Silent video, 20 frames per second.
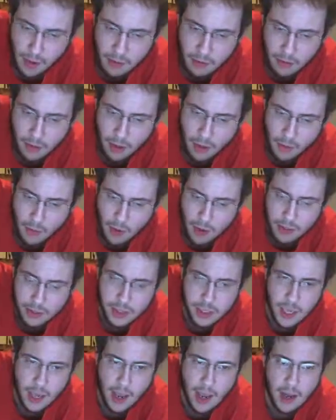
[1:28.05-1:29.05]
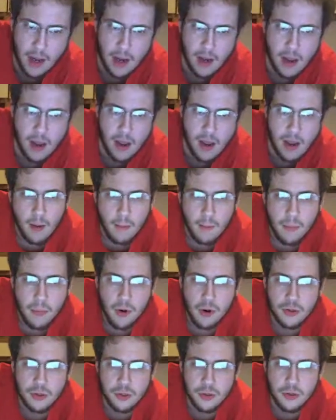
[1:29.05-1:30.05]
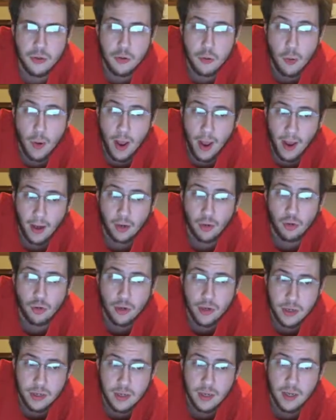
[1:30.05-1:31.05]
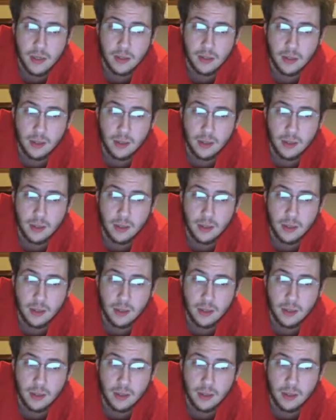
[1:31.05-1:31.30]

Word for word: there was a person who actually did